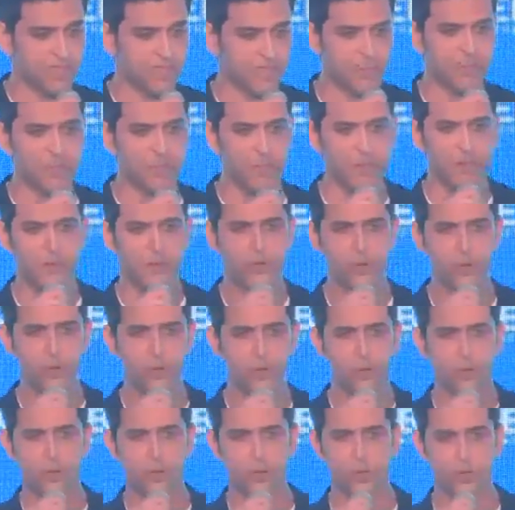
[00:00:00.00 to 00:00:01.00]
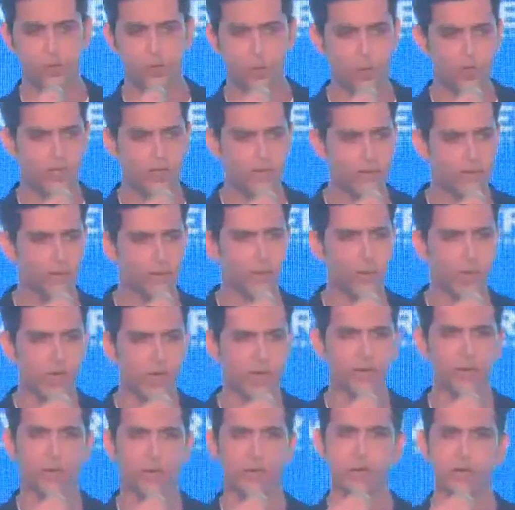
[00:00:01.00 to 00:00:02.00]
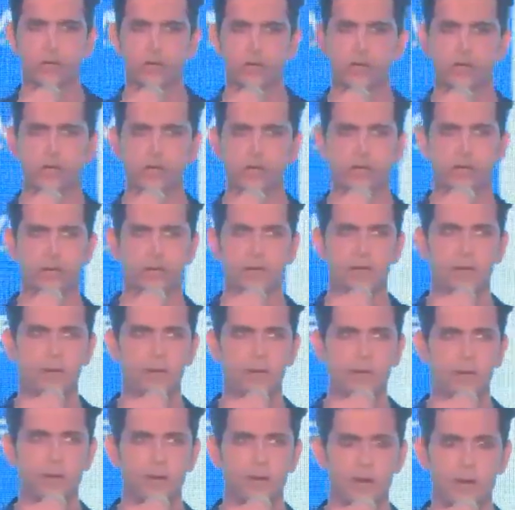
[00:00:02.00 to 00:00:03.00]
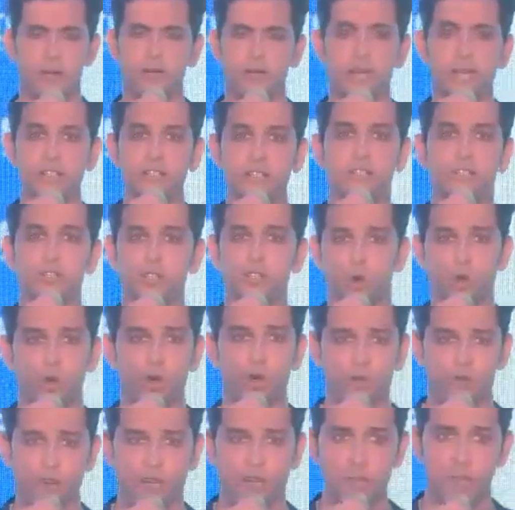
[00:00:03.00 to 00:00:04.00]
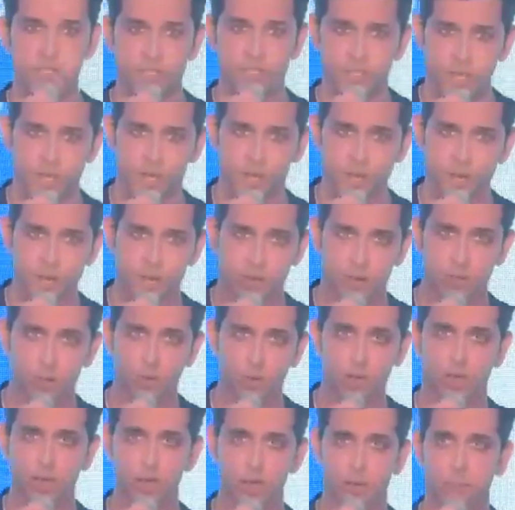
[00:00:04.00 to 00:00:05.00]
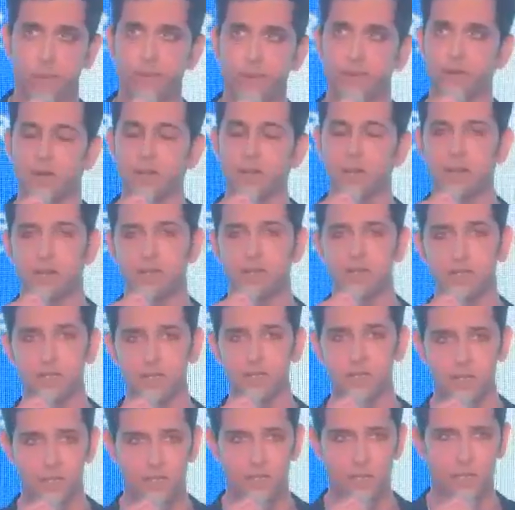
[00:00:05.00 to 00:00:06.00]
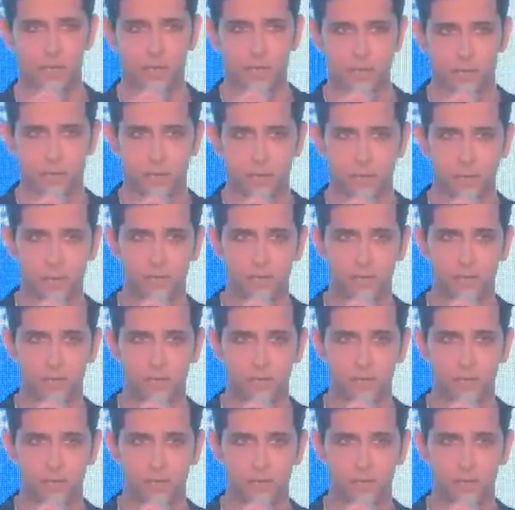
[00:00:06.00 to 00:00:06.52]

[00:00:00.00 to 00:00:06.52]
stepping into, going into like a a danger zone, if I may say, where mental health is concerned.